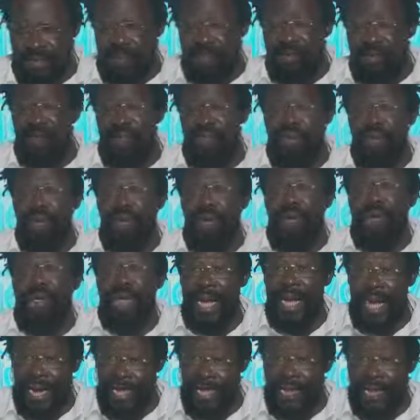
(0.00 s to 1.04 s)
Do not
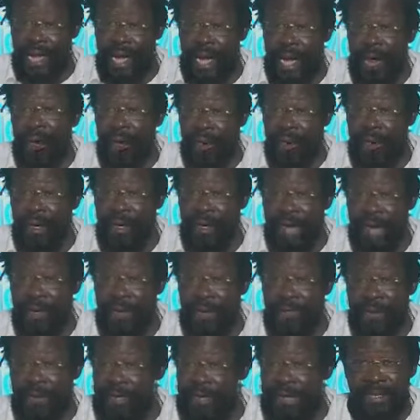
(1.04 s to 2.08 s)
die in their war,
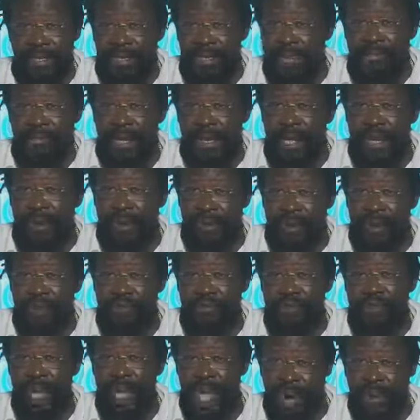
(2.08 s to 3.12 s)
yes, but that is not a call
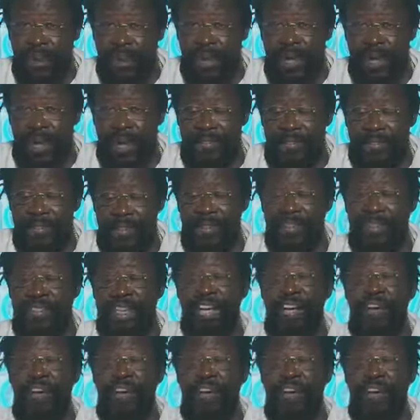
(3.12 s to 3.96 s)
to cowardice. It's a